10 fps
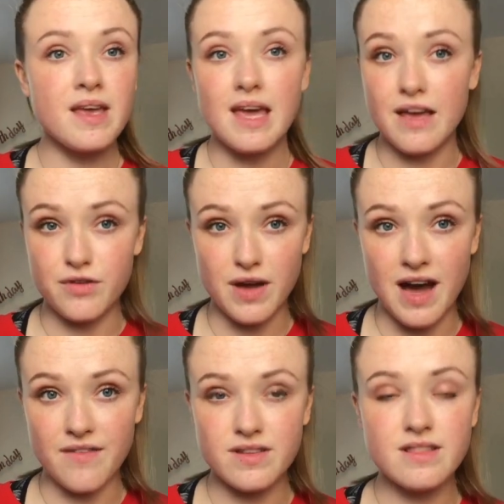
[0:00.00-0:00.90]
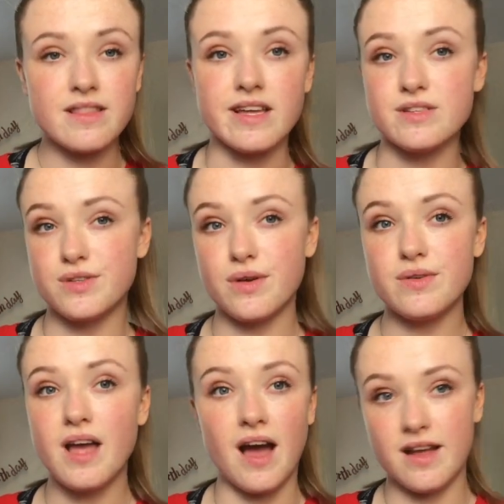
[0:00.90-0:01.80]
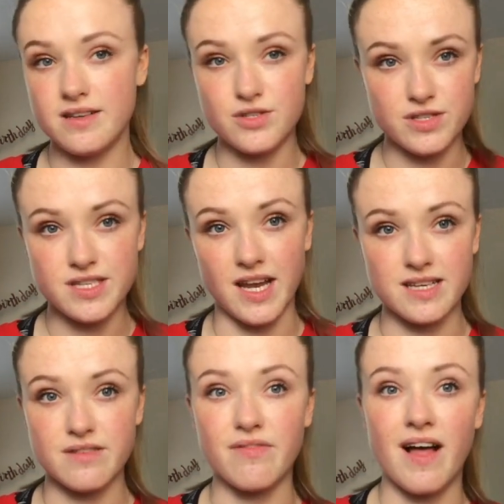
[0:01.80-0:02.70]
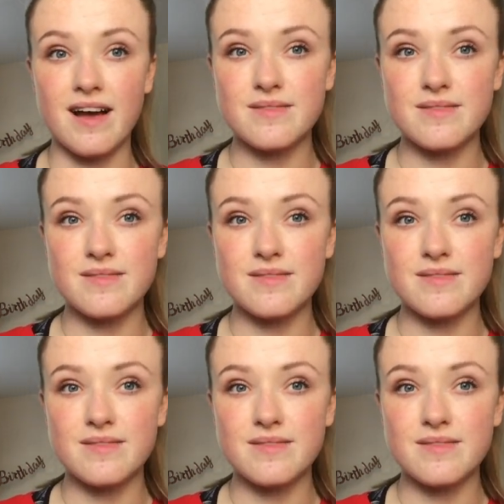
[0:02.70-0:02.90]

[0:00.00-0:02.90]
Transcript: If you haven't, then don't, and just stick to flat.